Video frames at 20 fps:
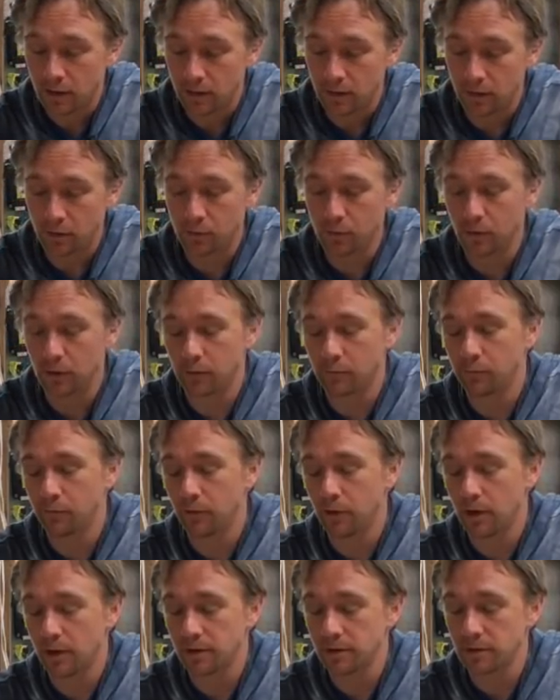the acrylic
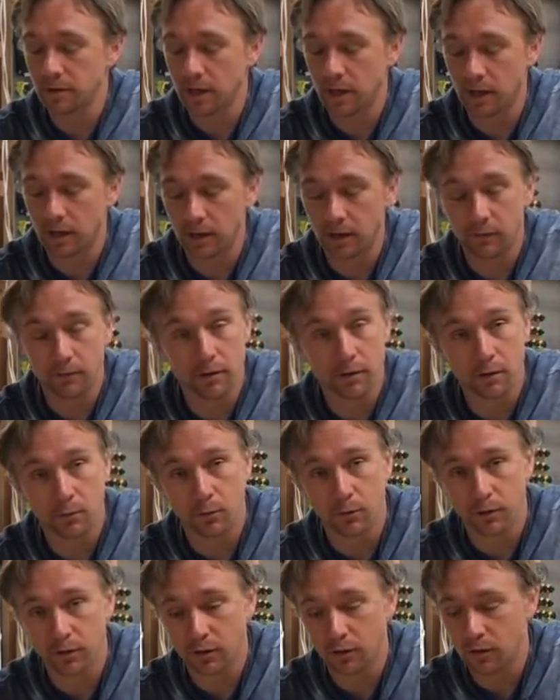fronts and everything
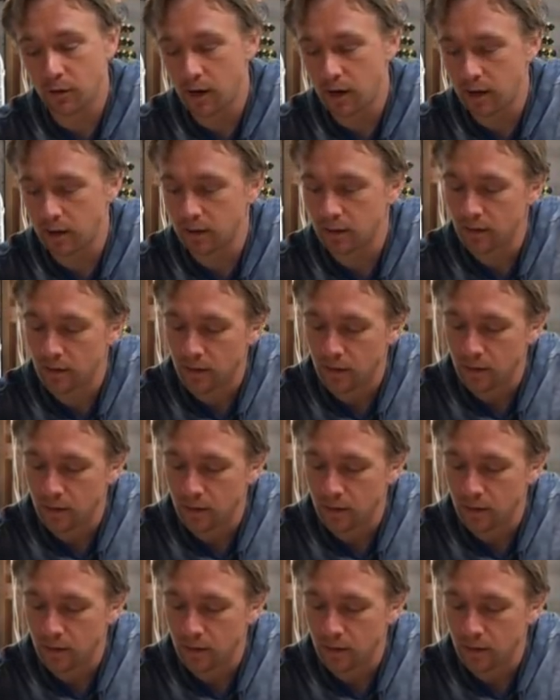worked great,